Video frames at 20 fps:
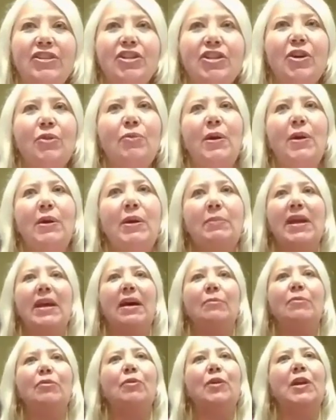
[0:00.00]
And so we
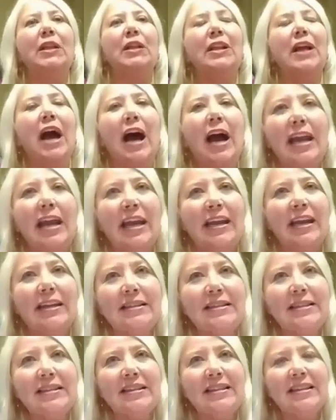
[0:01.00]
become
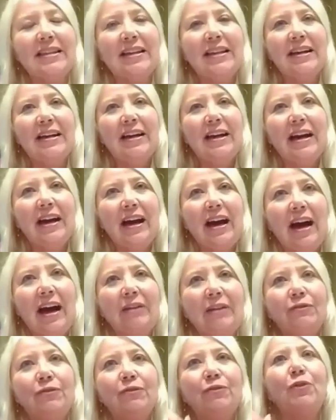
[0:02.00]
reliant
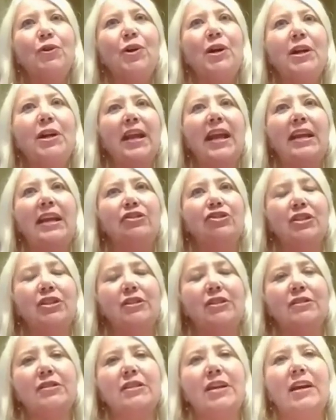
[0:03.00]
on foreign
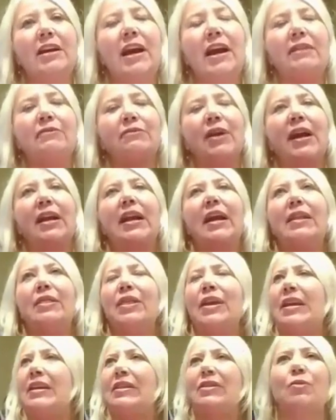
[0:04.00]
nations. I read, I
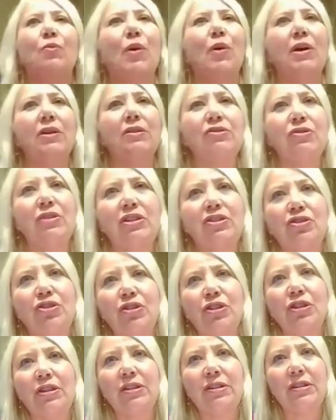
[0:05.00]
think, in the Wall Street
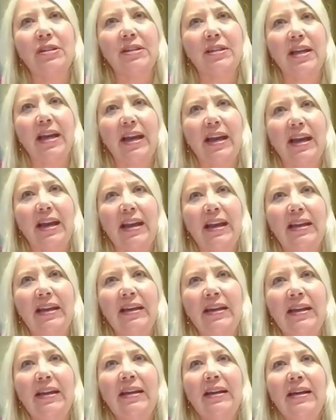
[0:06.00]
Journal today,
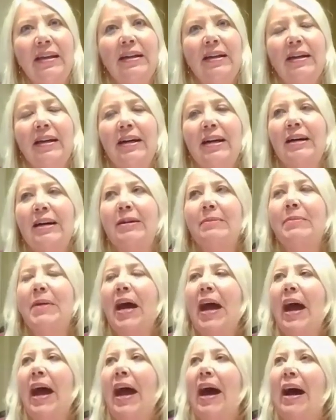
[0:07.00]

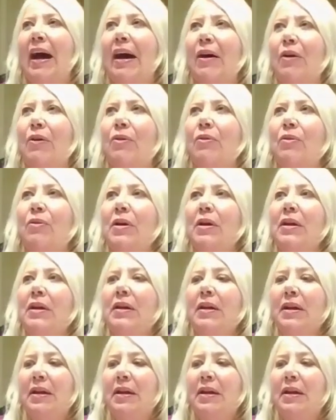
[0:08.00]
how